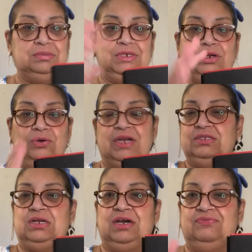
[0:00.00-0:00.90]
You know, I
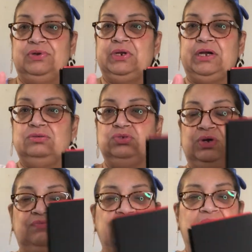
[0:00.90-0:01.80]
saw it for
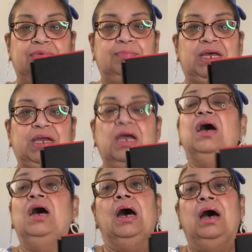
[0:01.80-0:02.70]
$1.25. I'm like,
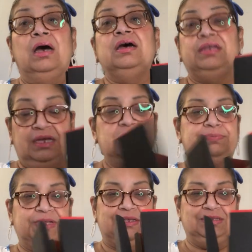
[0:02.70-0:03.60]
yes,
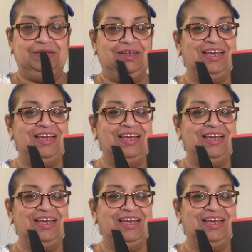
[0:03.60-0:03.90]
please.